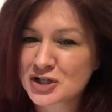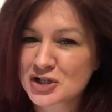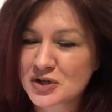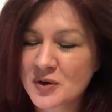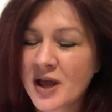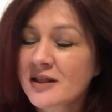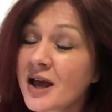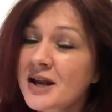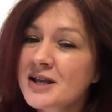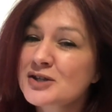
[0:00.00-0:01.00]
issue, and
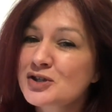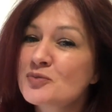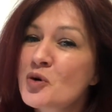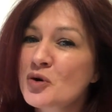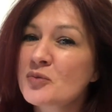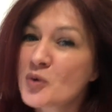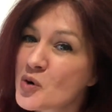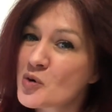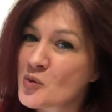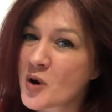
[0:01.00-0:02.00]
that is the more
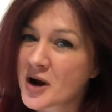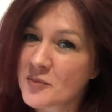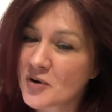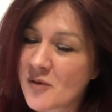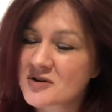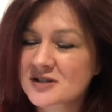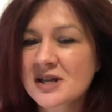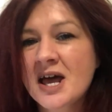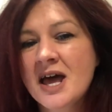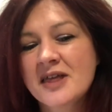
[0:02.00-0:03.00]
important one, I promise.
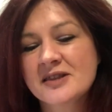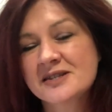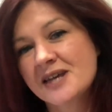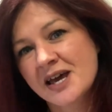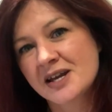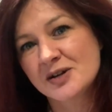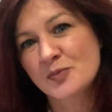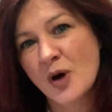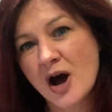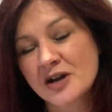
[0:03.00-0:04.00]
The
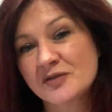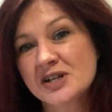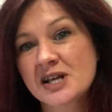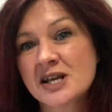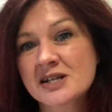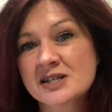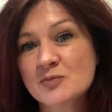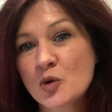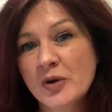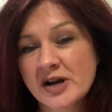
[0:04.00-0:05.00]
second part of it is the
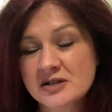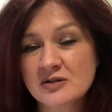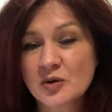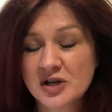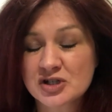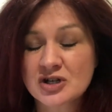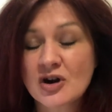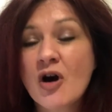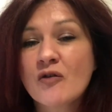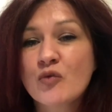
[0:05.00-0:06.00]
more practical question
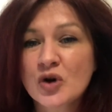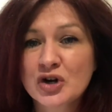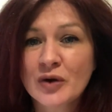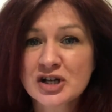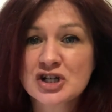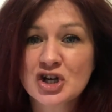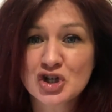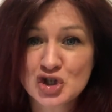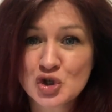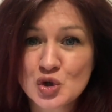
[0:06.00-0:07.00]
of what you're actually
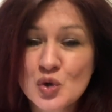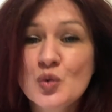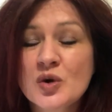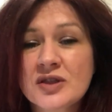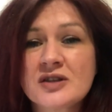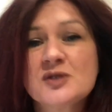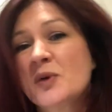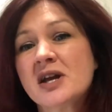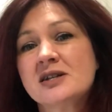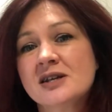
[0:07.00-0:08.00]
going to do with this
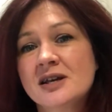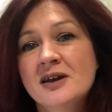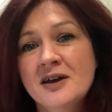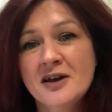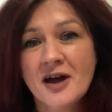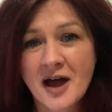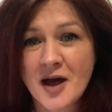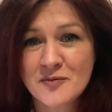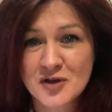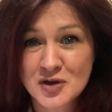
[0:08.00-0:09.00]
painting
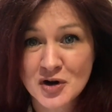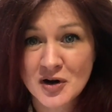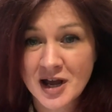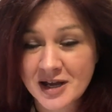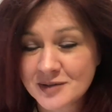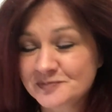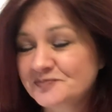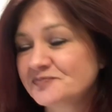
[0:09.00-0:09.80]
that you don't like.